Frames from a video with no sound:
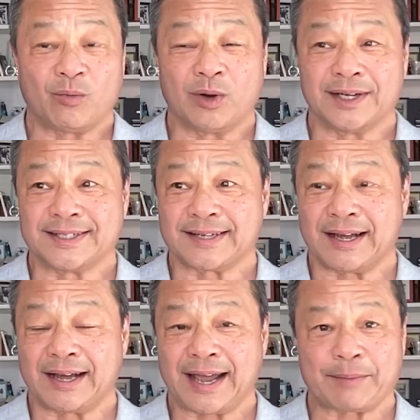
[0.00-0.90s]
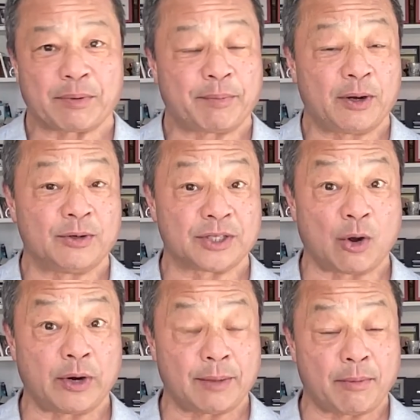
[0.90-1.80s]
was uh, had proposed
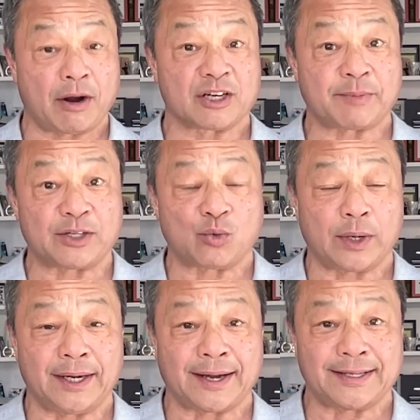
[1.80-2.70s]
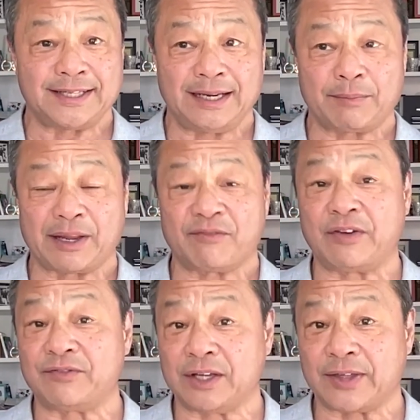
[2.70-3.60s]
going to Mars by 2019 by the
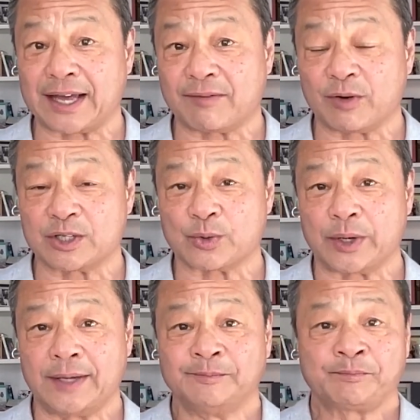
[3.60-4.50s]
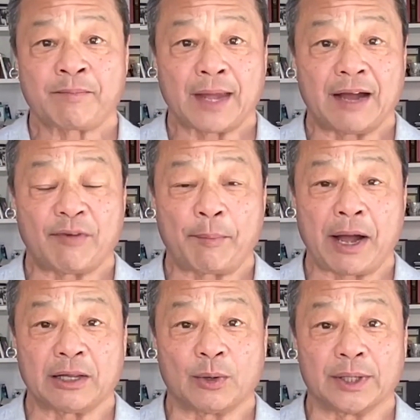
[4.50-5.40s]
50th anniversary of
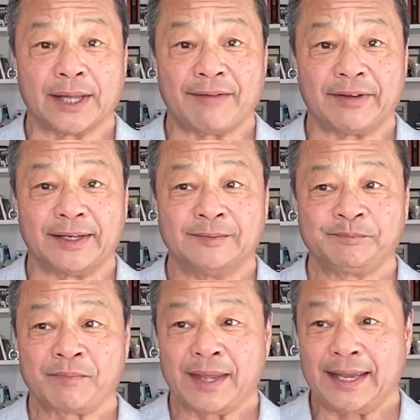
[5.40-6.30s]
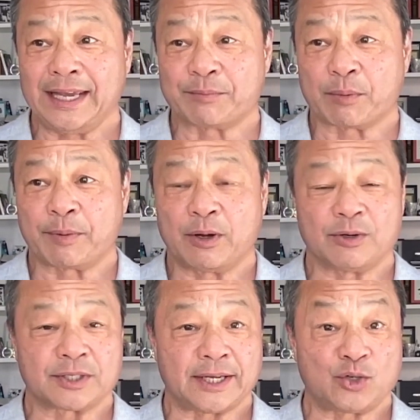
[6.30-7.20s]
Apollo 11. He had
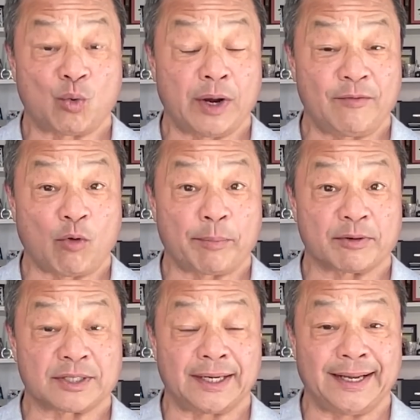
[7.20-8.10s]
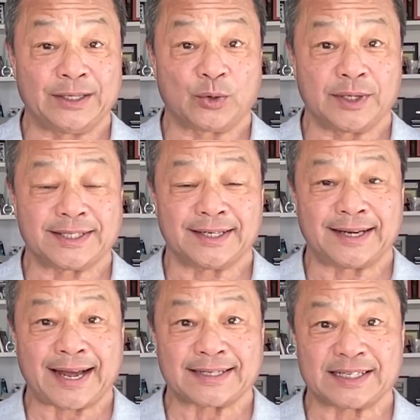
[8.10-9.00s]
proposed a 24% increase in
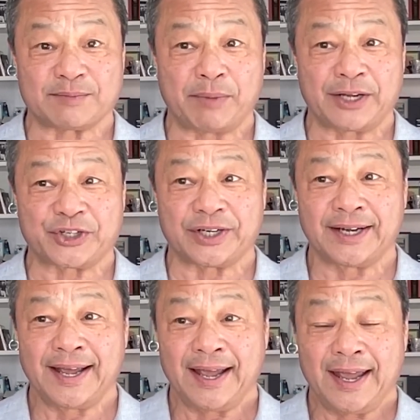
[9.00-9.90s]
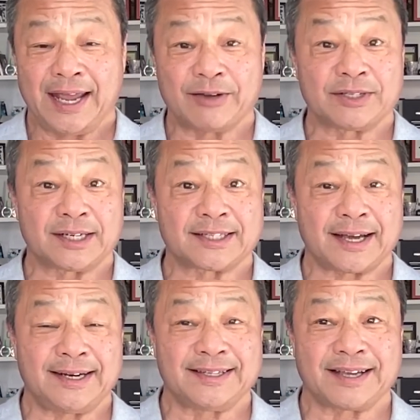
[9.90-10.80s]
NASA's budget. It was an
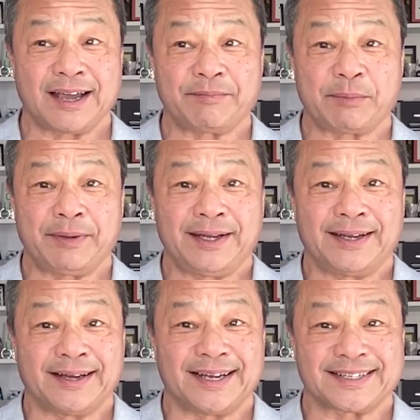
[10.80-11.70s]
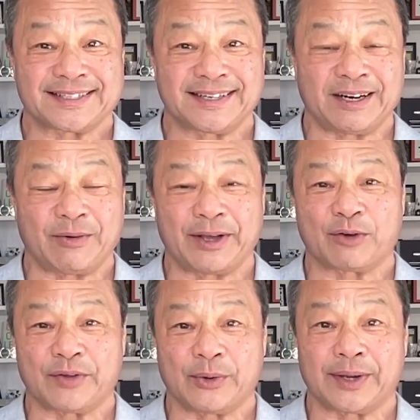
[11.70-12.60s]
exciting time to be, uh, you know,
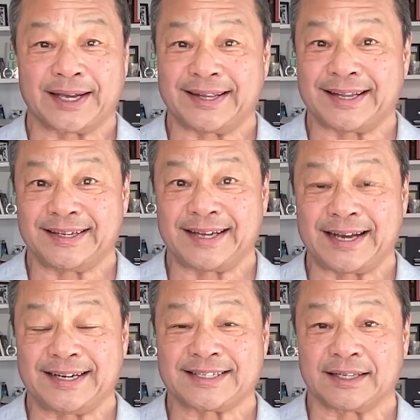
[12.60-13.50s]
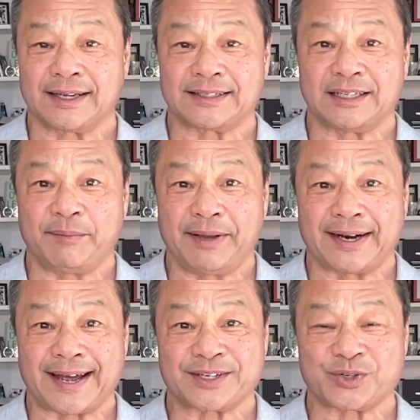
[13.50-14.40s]
interviewing and then getting selected to be
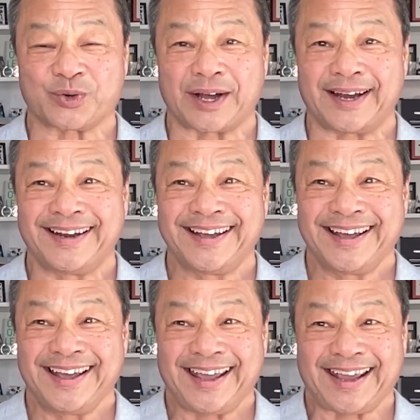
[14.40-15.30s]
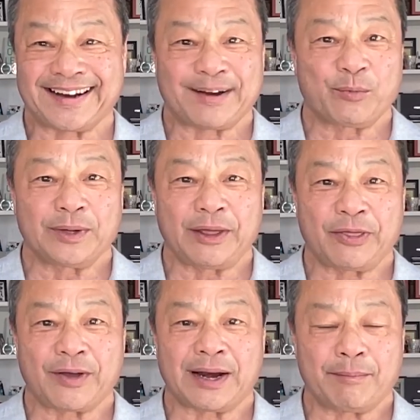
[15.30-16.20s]
an astronaut. And I really
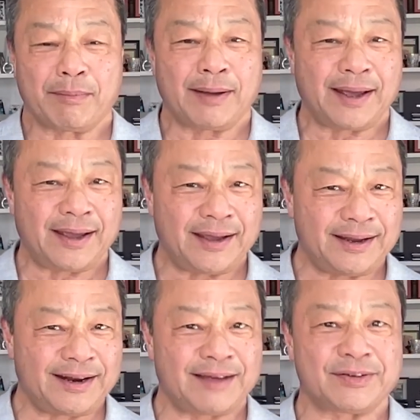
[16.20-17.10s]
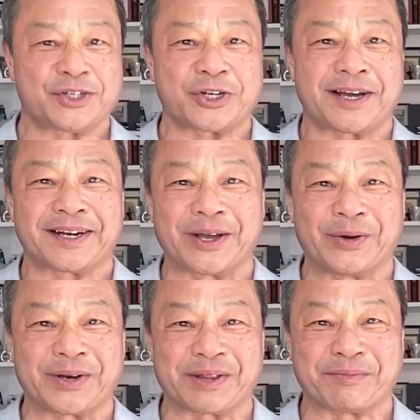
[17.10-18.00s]
thought I might have a shot at
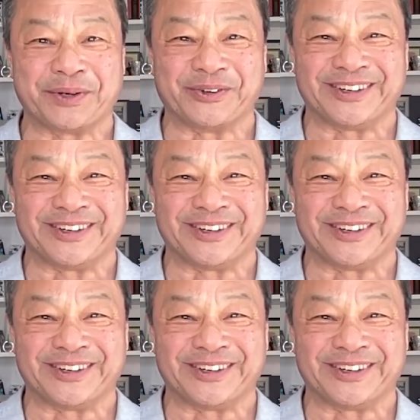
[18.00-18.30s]
going to the moon, you